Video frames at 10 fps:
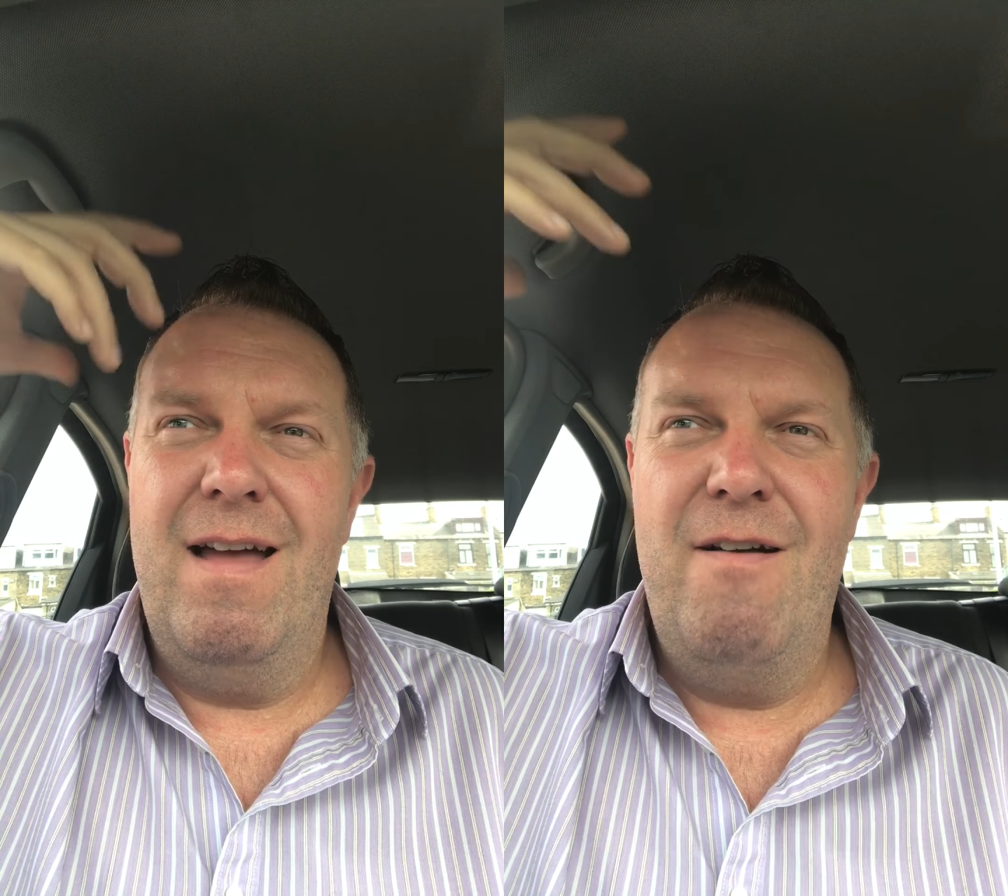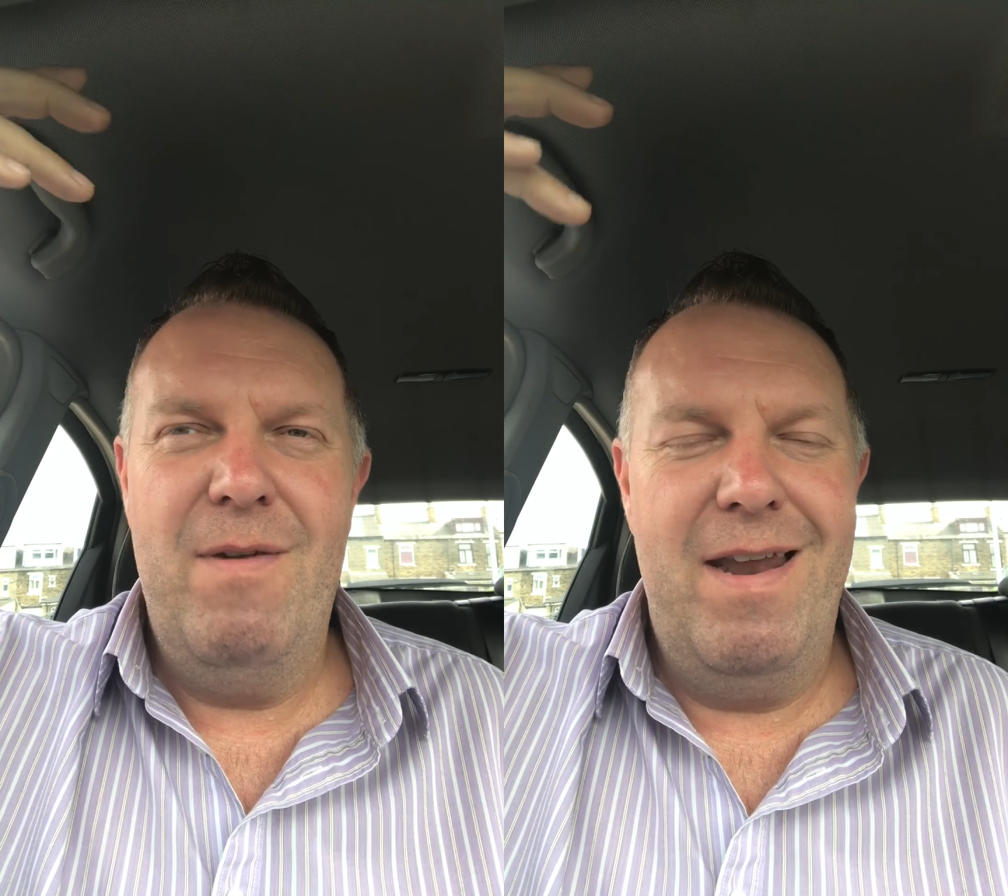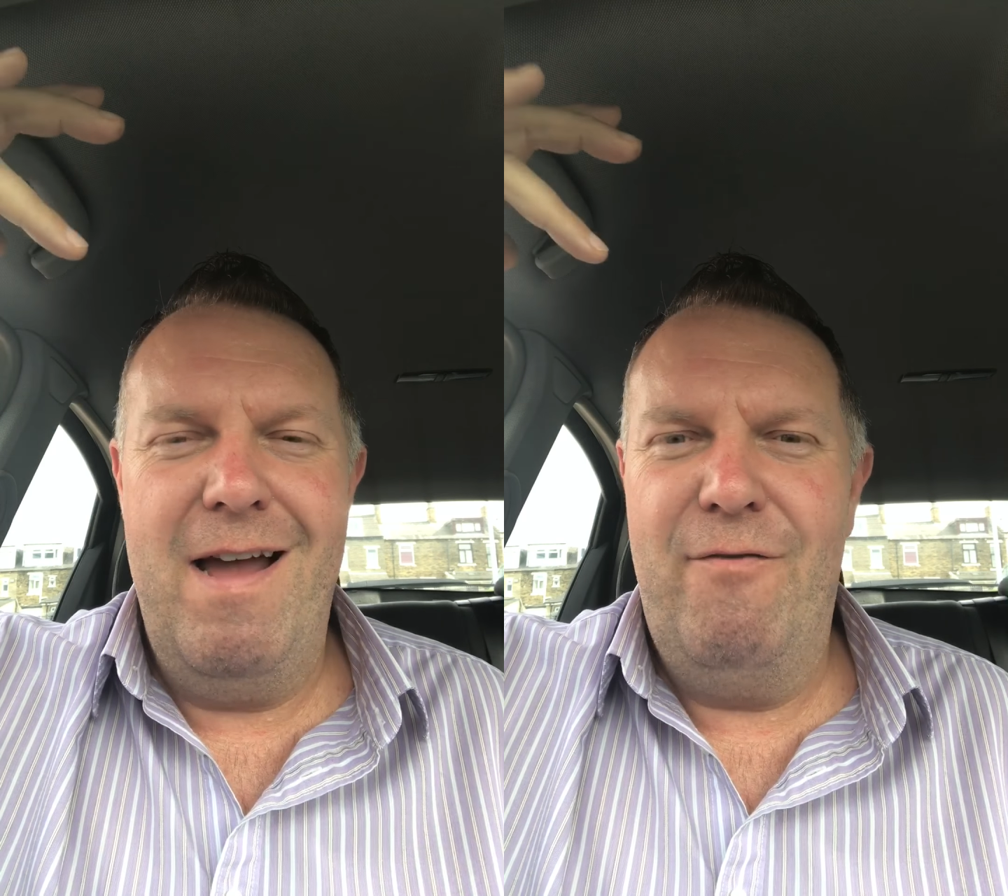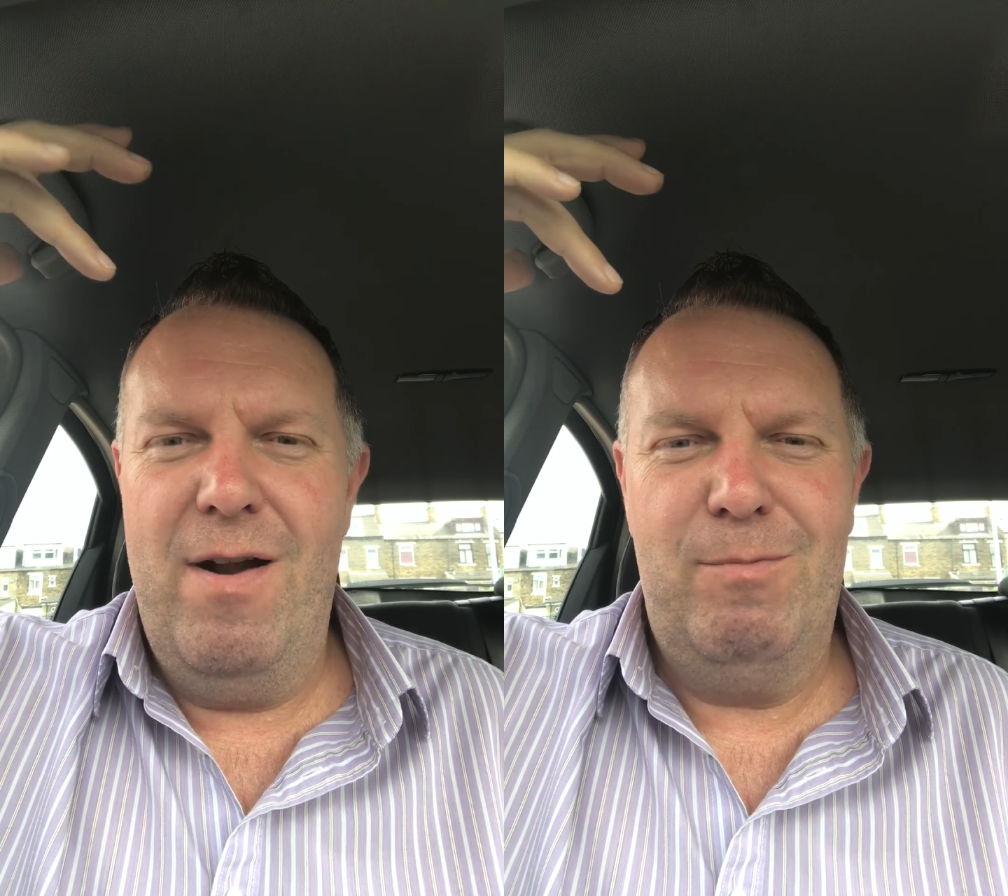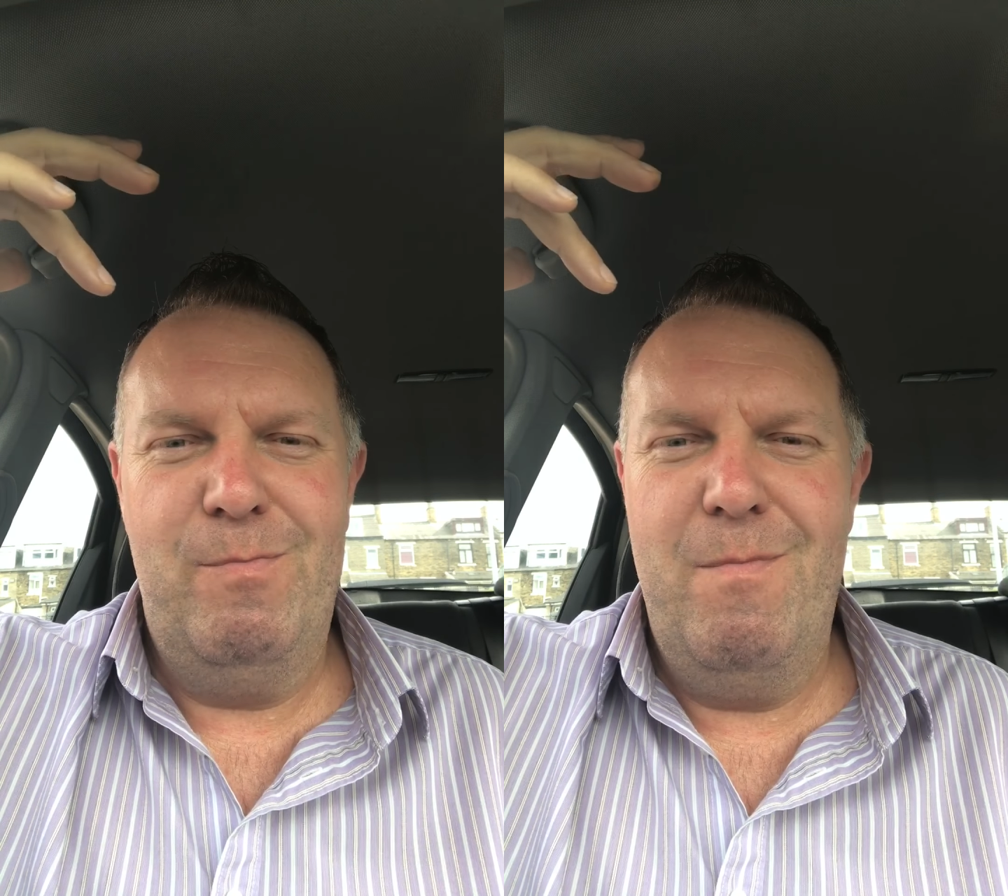
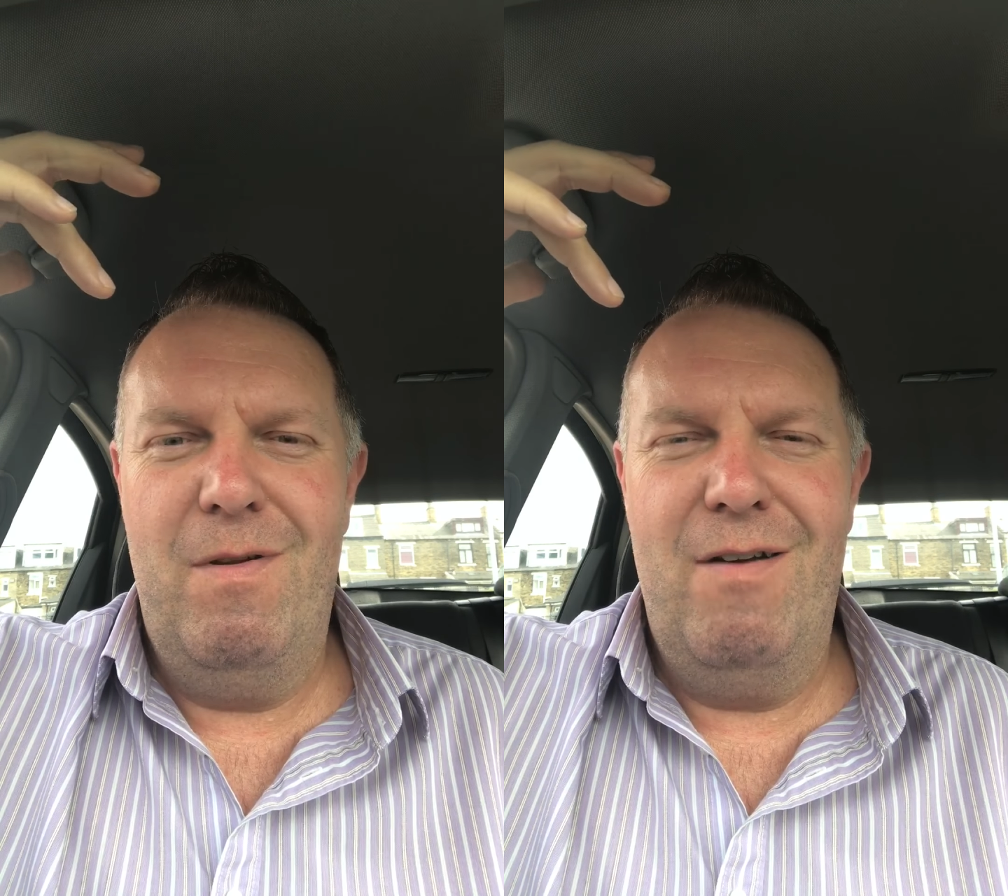relapsed